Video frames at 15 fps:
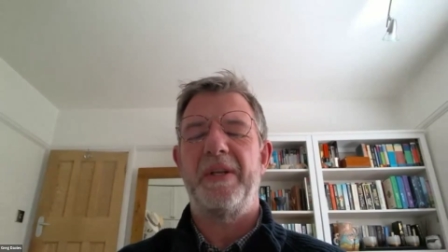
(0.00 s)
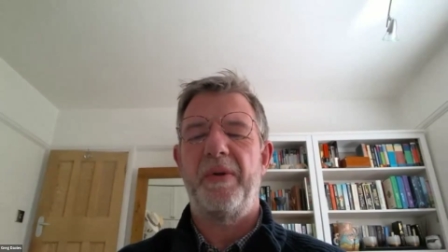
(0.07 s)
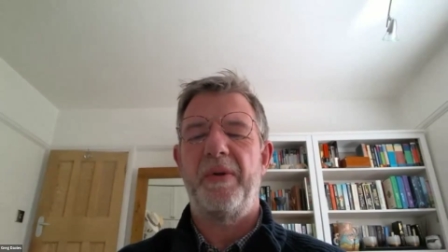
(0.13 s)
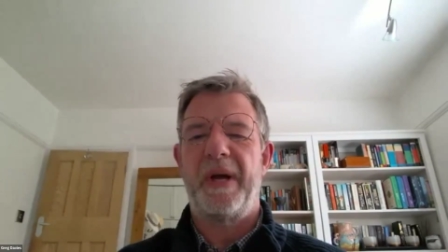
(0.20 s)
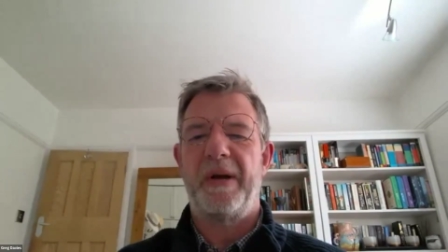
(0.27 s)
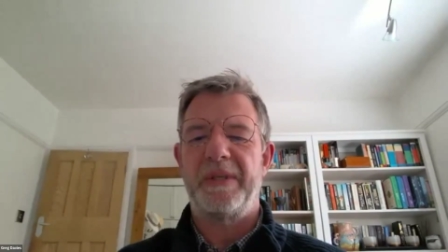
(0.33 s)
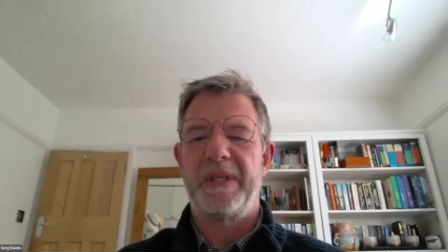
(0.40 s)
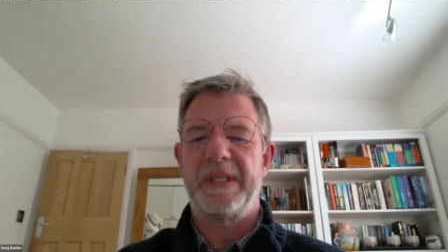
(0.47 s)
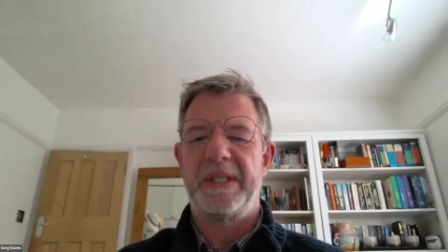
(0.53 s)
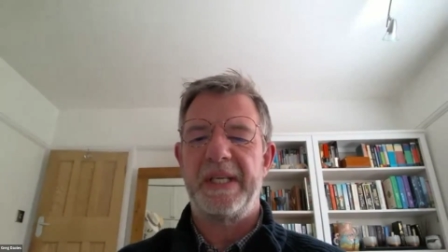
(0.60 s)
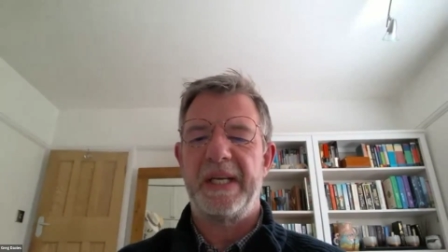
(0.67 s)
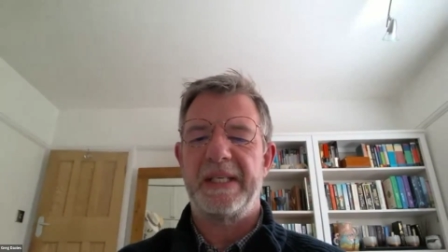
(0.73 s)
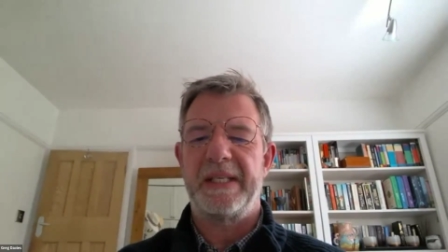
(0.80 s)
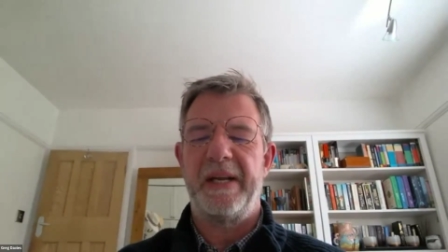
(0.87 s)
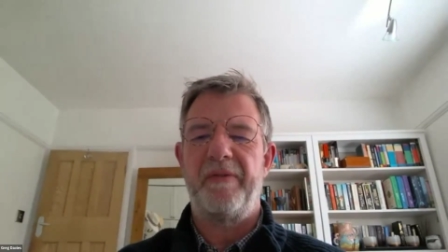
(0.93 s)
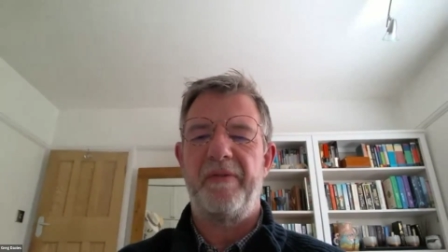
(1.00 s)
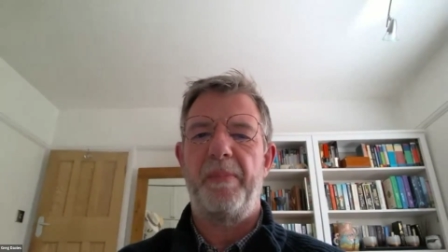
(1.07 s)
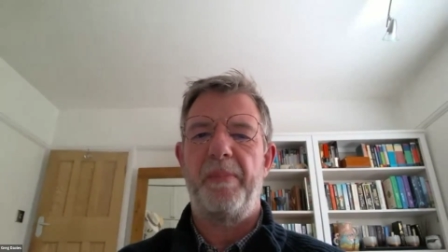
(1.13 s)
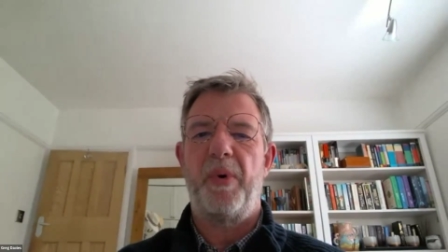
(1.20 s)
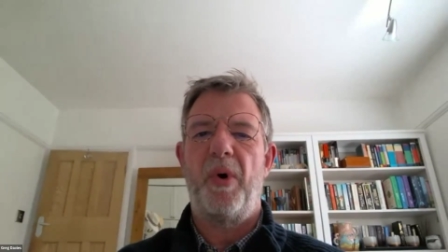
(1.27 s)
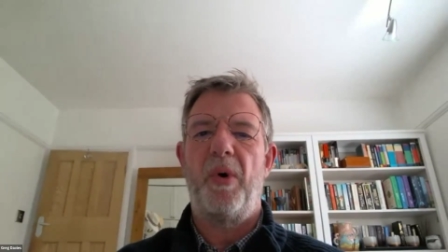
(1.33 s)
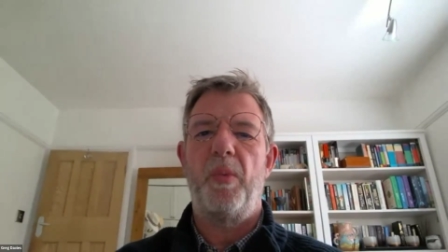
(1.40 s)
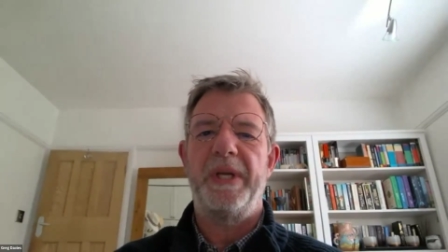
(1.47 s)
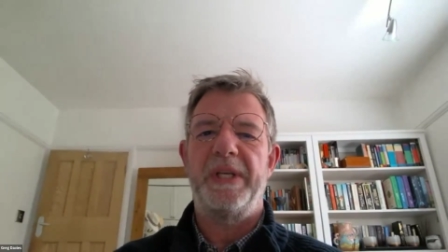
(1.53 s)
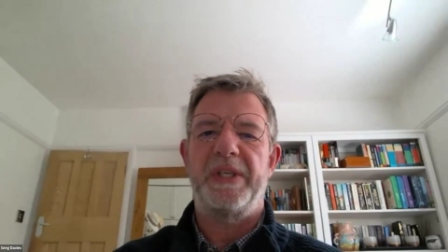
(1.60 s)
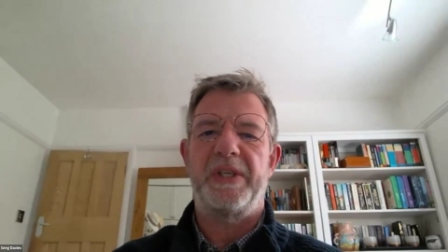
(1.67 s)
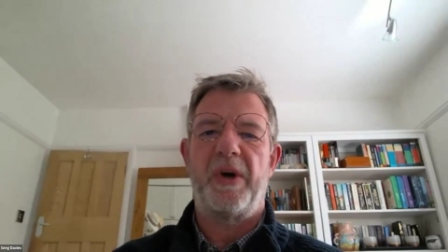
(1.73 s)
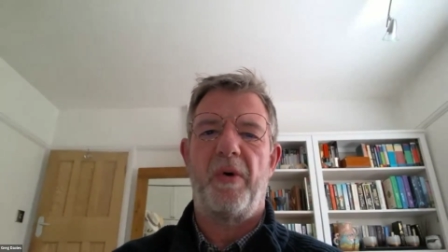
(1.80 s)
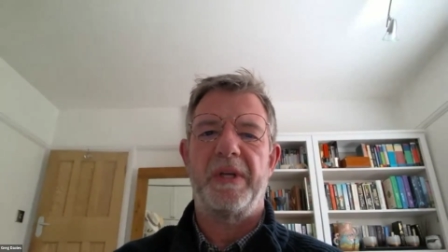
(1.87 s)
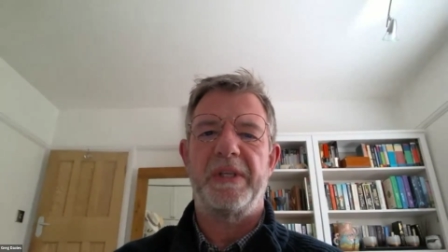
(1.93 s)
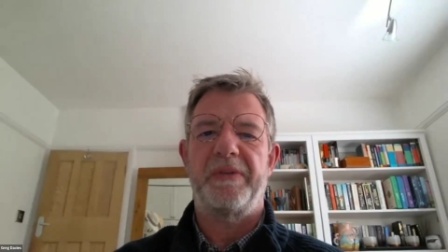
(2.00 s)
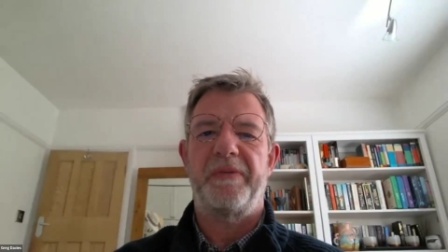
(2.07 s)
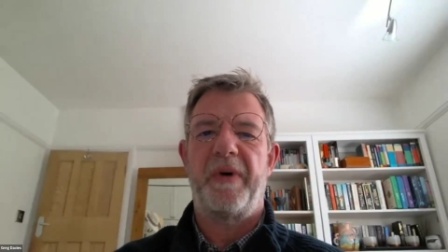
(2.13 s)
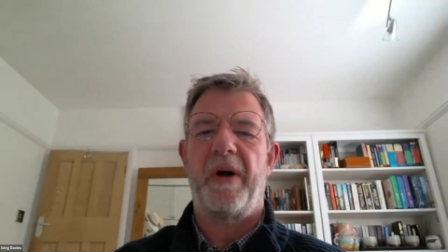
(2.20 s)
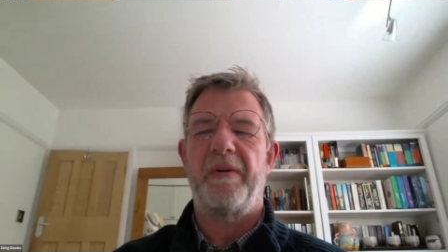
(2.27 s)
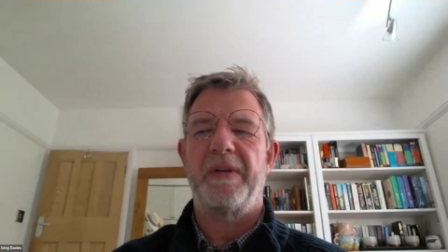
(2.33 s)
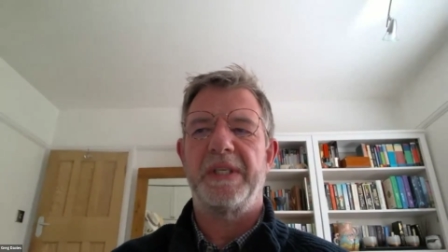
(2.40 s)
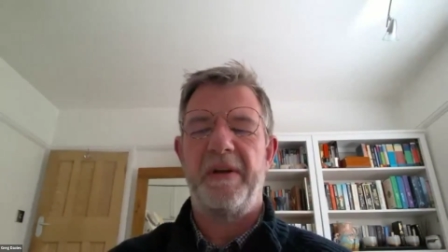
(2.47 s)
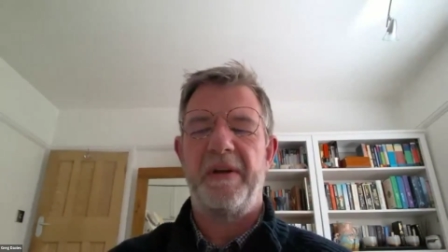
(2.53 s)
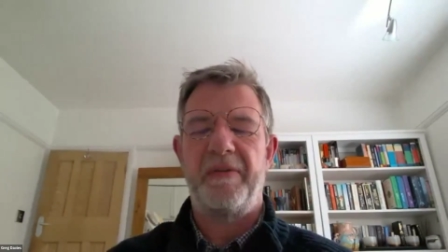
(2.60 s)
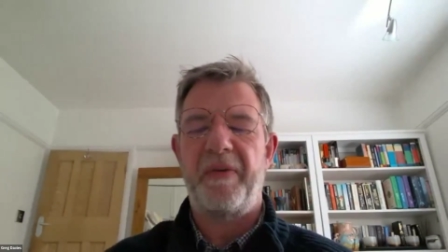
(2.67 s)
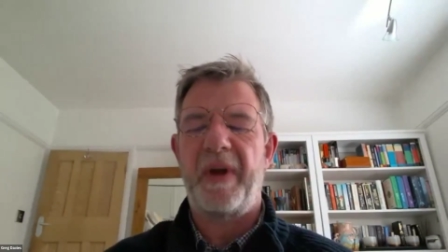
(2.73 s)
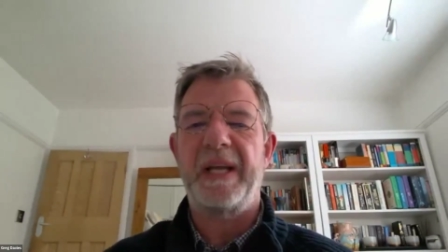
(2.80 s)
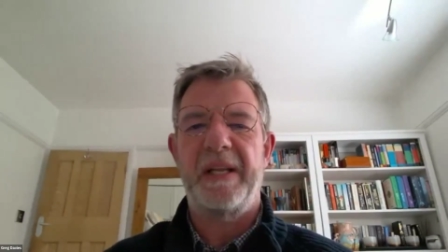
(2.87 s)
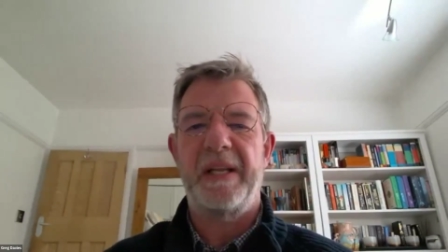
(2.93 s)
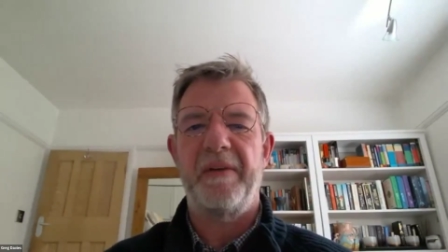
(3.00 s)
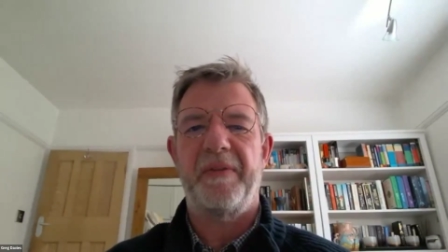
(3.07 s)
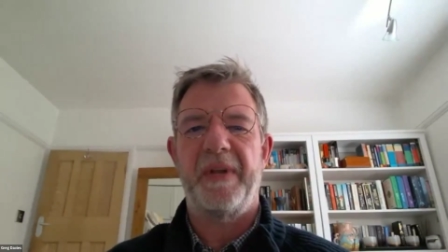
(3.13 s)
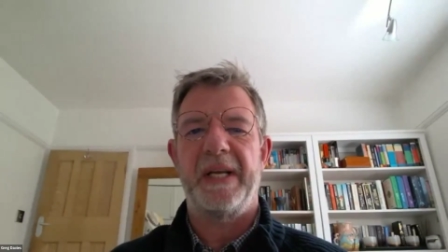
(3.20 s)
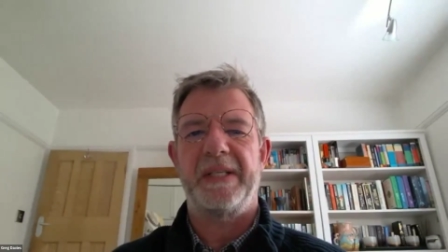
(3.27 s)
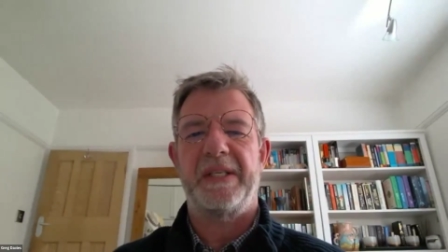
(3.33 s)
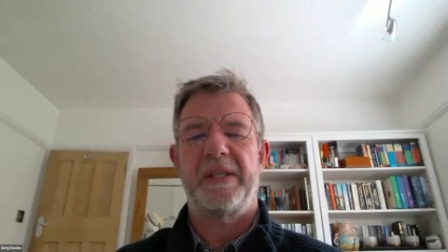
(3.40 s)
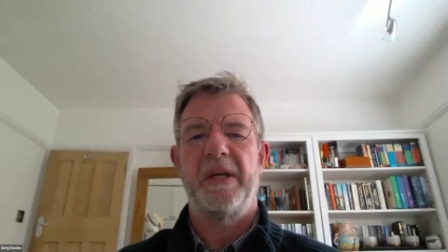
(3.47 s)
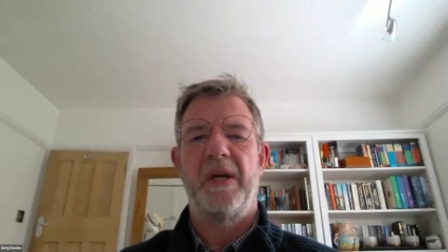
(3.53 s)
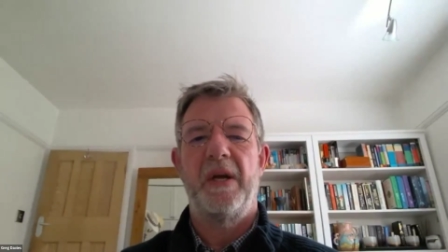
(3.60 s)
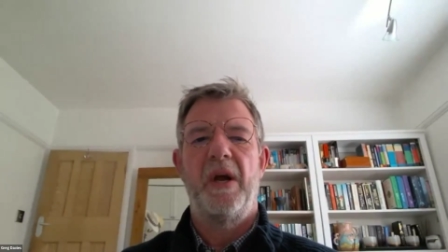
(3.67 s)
2016 report, we saw, as far as the effectiveness